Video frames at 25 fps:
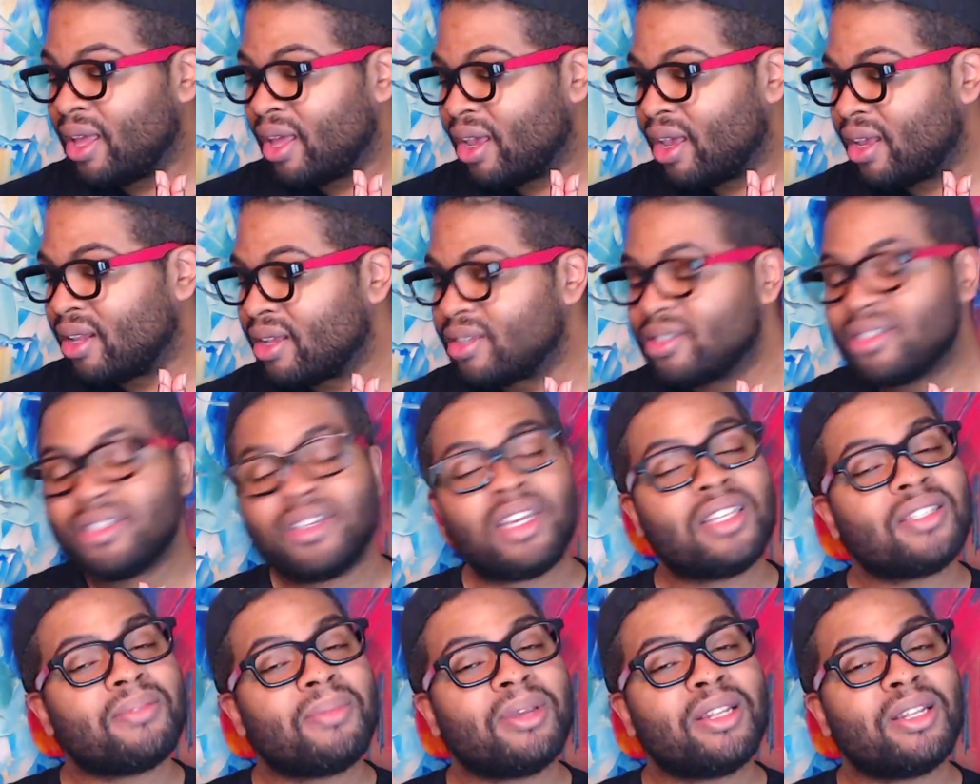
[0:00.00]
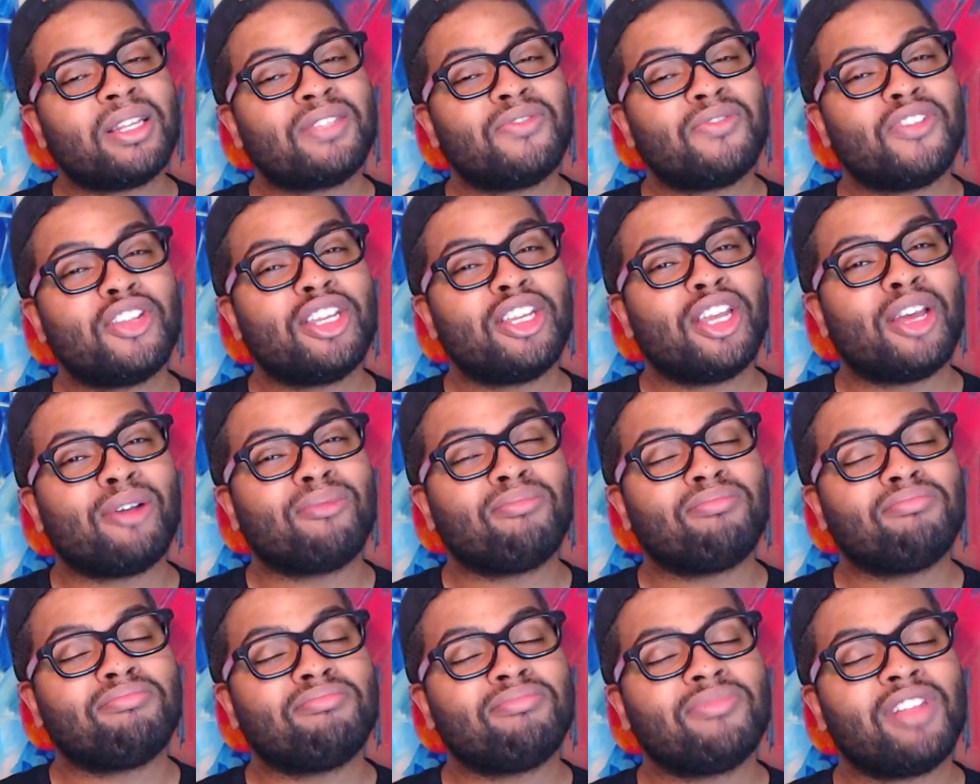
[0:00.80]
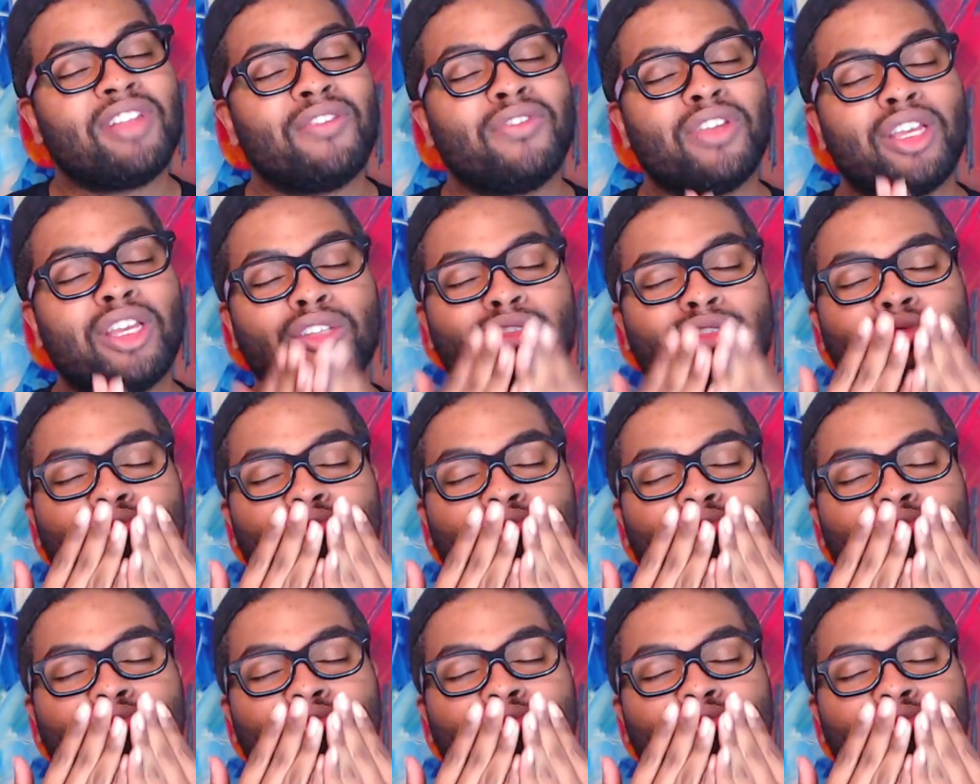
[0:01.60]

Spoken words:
And I'll see you guys in my next video. Love ya.